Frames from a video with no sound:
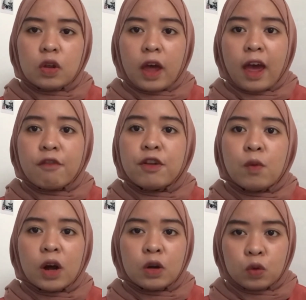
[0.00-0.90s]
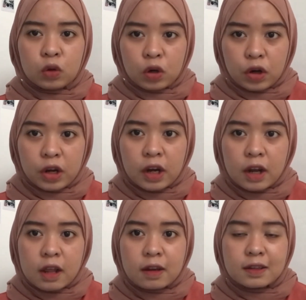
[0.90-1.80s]
everyone who learn
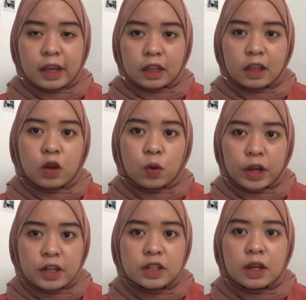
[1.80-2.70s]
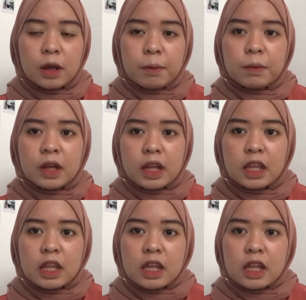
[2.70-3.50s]
the second language, but